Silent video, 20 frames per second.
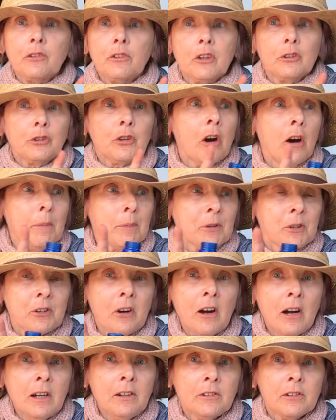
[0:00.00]
the top
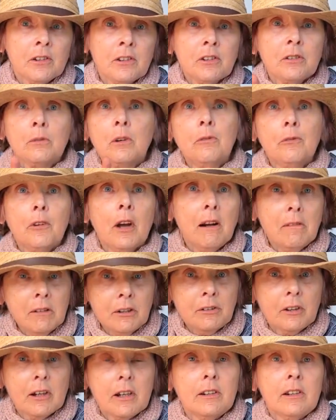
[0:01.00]
scientists who have
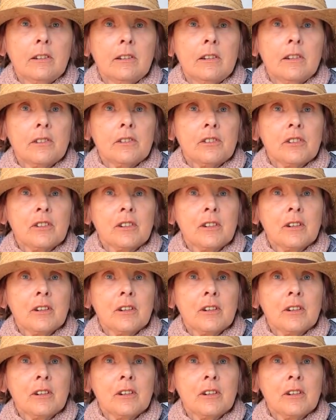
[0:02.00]
validated this.